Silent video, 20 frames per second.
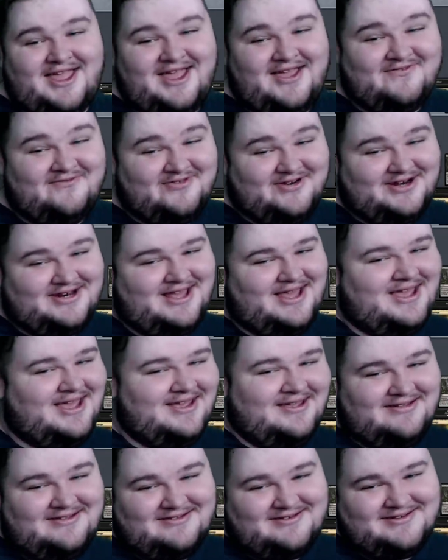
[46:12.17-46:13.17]
Every
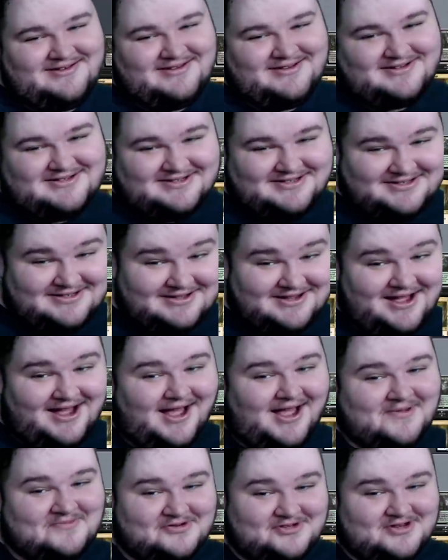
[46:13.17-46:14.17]
day,
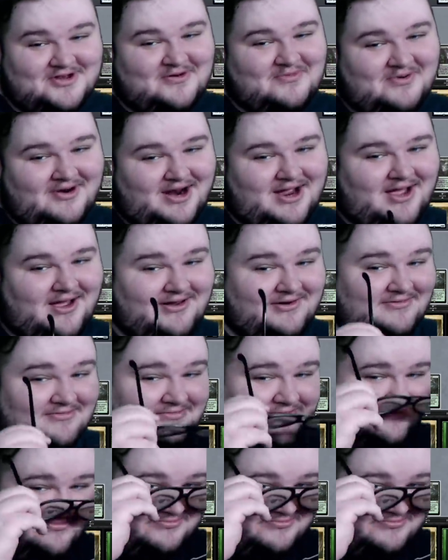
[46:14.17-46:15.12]
I am so proud.